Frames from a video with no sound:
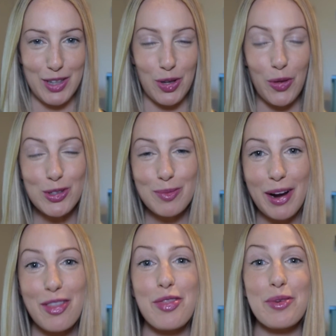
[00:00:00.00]
So those are my
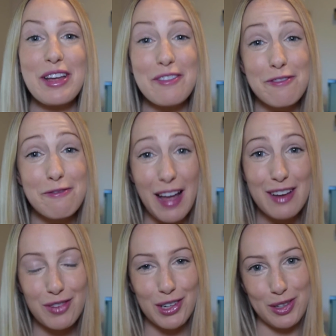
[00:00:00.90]
three
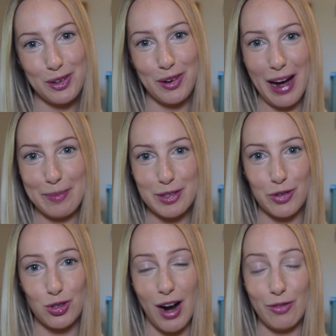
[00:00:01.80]
favorite Google apps for
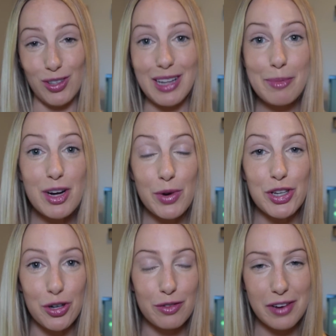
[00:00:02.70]
travel. Let me know what
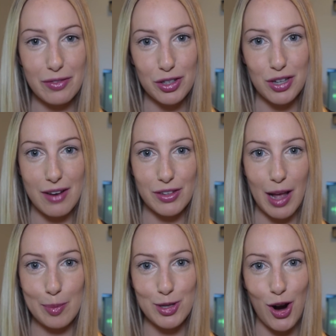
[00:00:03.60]
your favorite travel
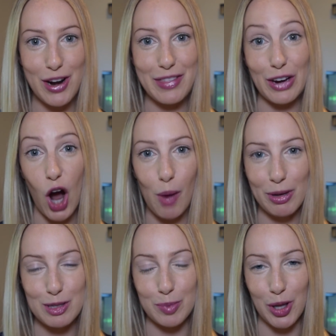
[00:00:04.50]
apps are in the
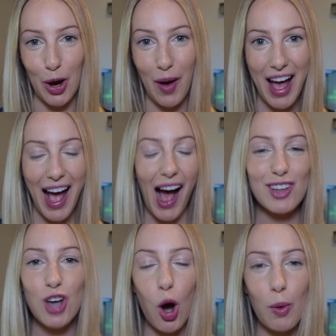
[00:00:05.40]
comments below.
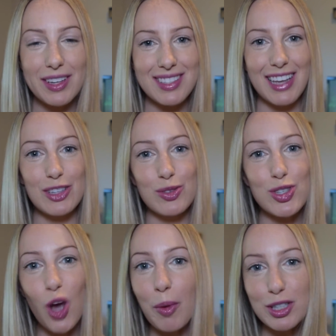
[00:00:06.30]
As always, thank you
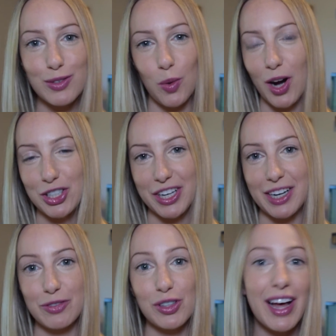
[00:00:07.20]
so much for watching, and
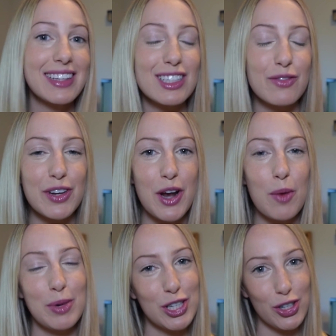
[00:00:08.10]
if you like this video,
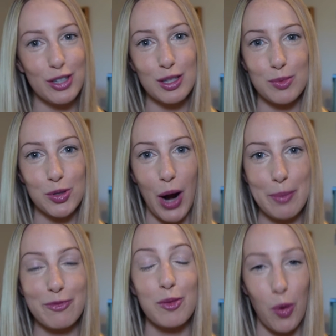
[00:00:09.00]
be sure to
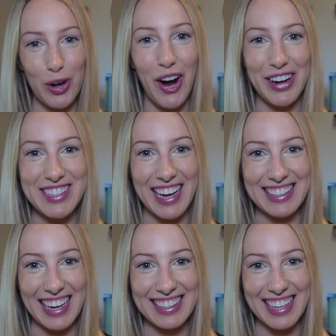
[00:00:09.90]
subscribe for more content
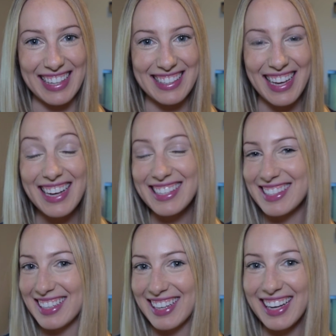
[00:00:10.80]
like this.
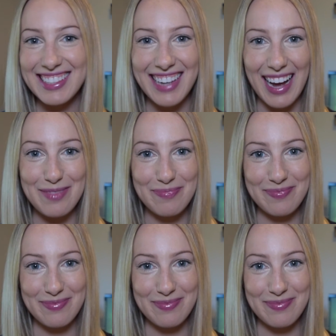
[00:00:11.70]
See you next time.